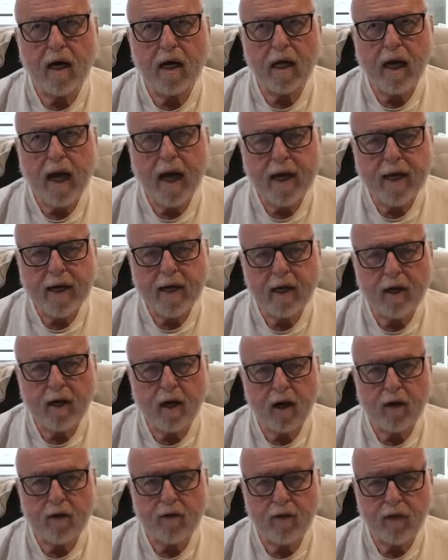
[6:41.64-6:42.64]
Kenya
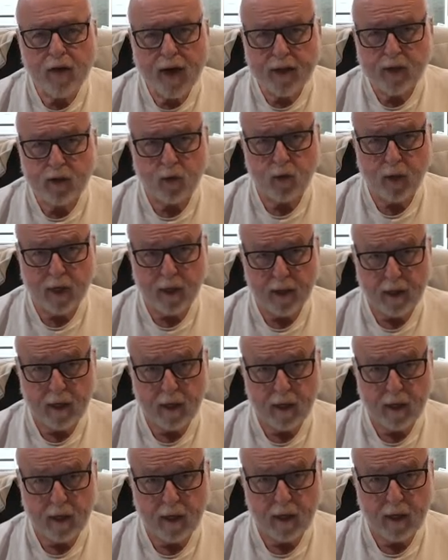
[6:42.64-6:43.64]
are faced with.
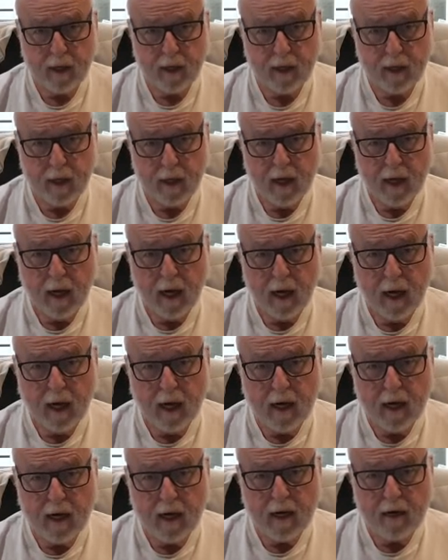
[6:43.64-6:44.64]

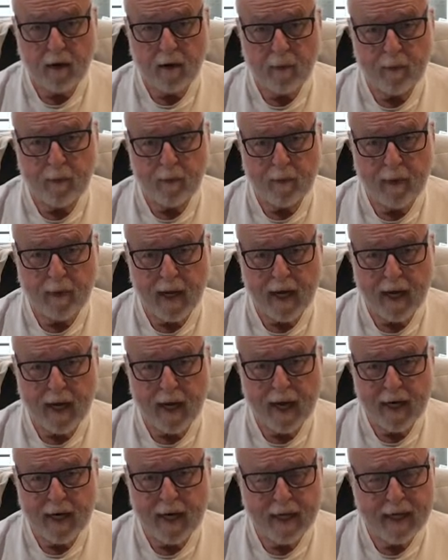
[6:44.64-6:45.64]
And
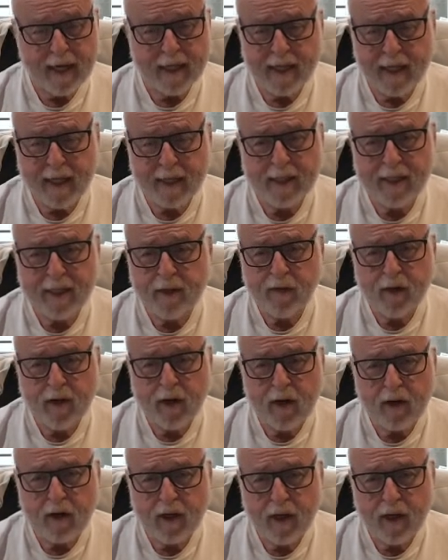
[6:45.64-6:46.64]
it's
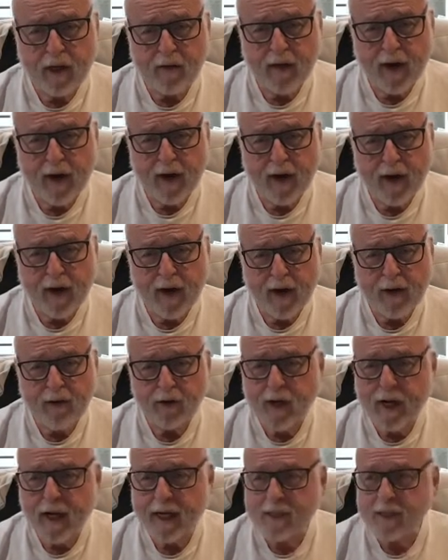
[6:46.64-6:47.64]
difficult. If I look at
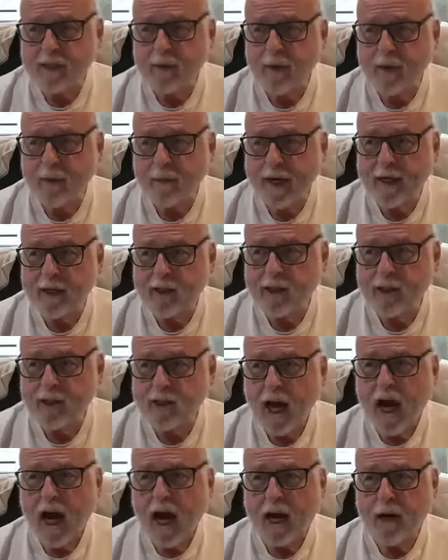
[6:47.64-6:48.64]
some of the patients,
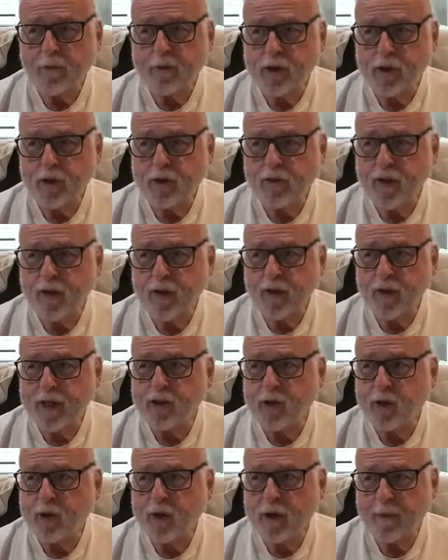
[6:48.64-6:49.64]
I'm sure if they
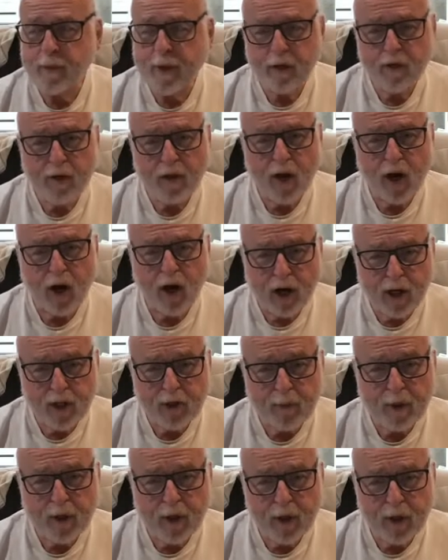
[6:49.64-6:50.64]
showed up here in the
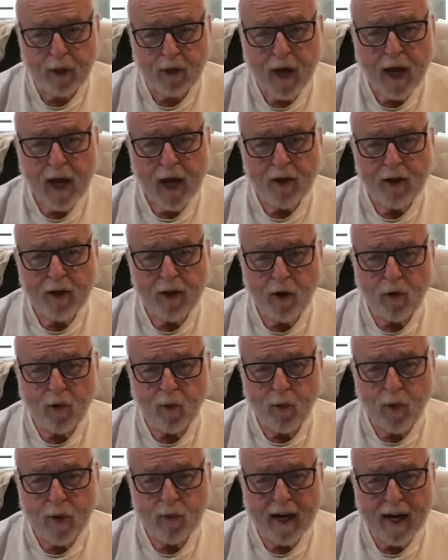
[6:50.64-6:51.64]
hospital,
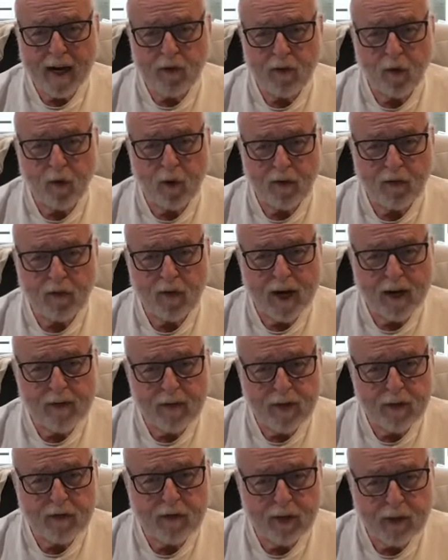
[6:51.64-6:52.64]
we would have 4 or 5
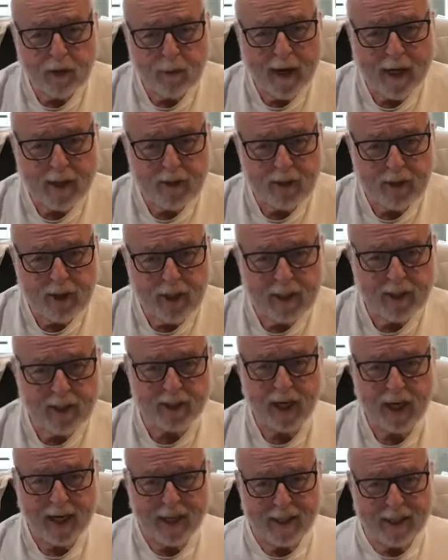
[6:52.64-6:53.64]
different
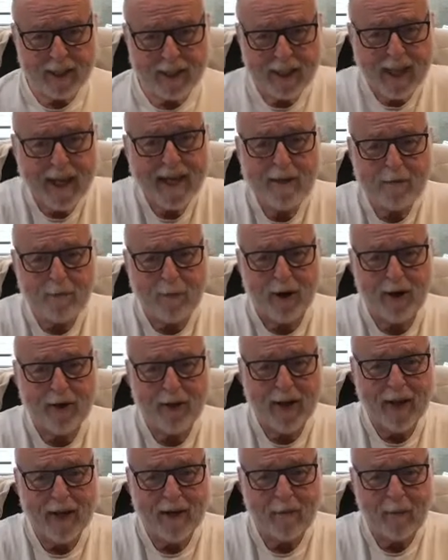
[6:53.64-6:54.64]
specialists descend upon
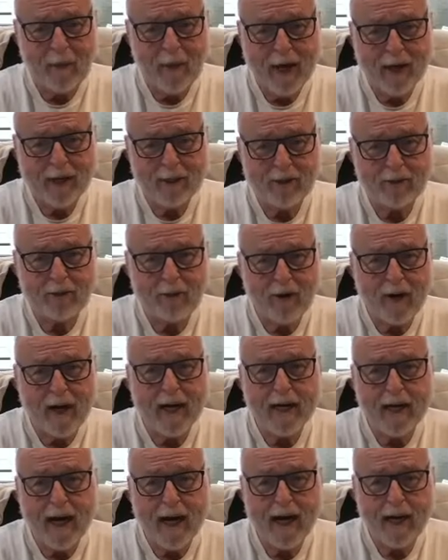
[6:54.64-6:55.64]
them to try
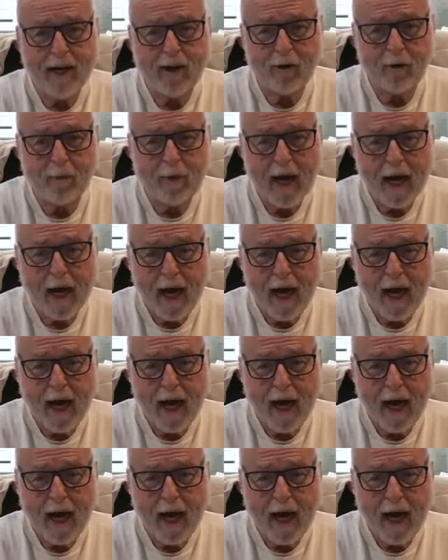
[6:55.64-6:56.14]
and help.